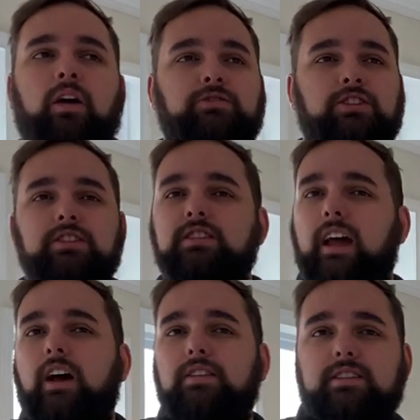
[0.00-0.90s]
just the
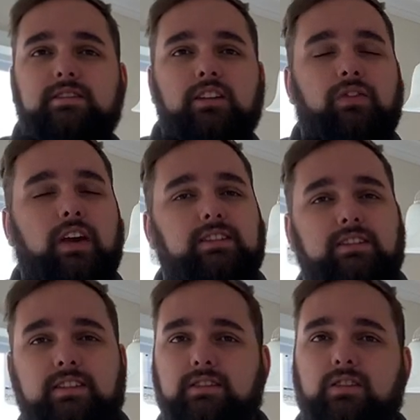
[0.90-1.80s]
house itself as it
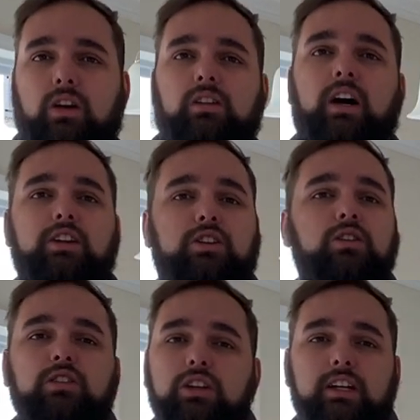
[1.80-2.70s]
sits on a lot, you're
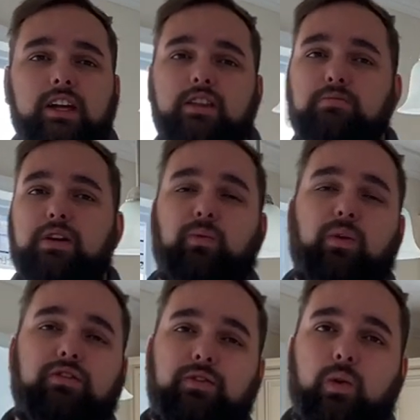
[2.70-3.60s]
looking at the
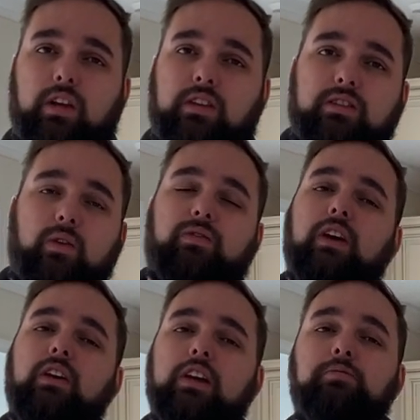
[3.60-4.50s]
mid-140s, so
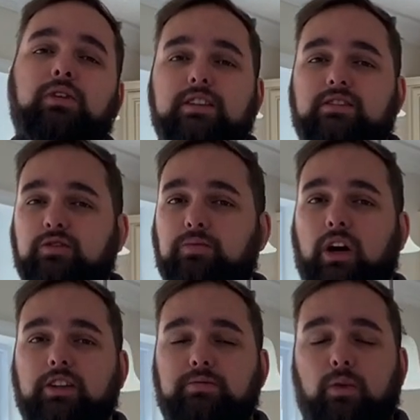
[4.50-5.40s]
very impressive
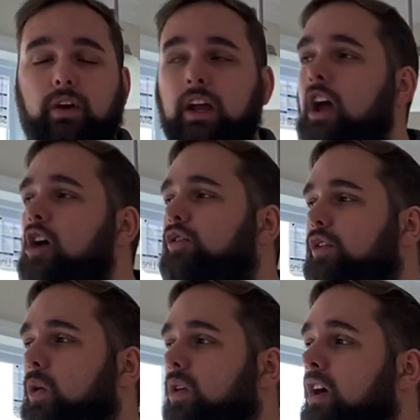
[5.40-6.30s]
price point
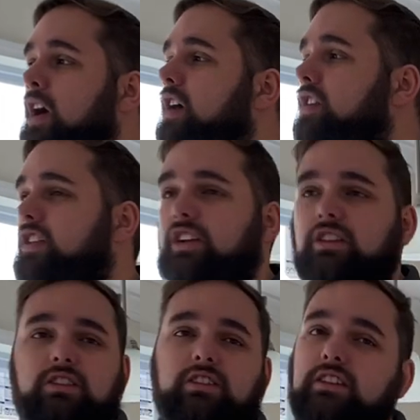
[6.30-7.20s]
for
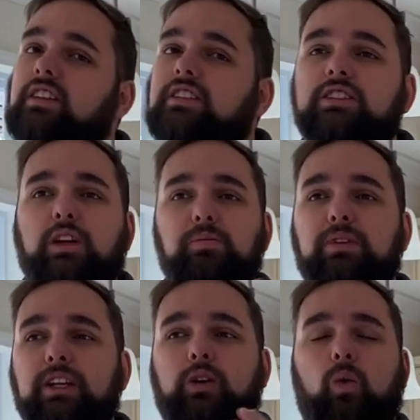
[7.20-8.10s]
this
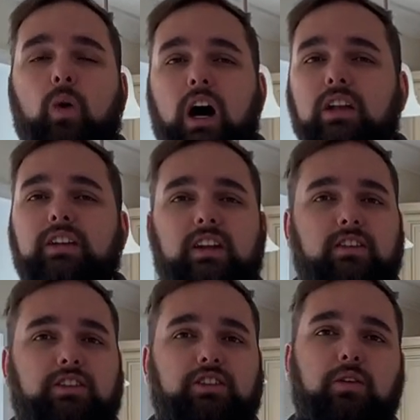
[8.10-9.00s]
complete quality of
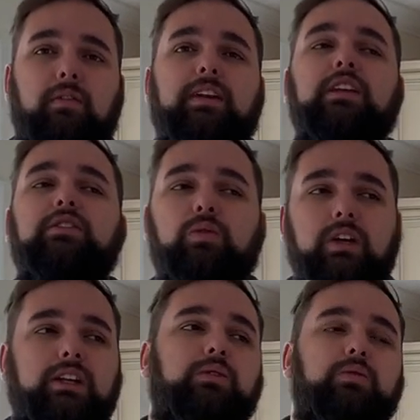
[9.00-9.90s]
this home. I mean, it's
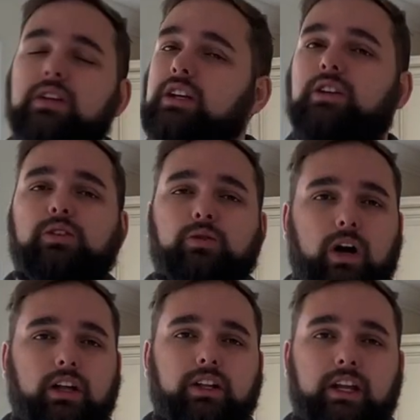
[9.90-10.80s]
really, really good
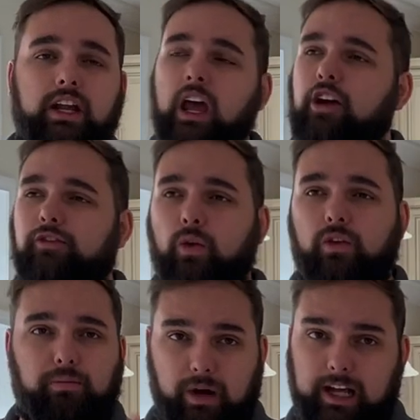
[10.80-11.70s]
quality for
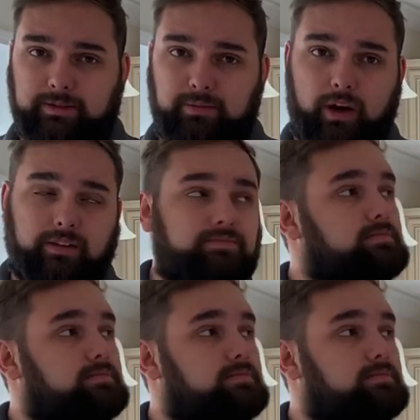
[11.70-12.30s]
the price point.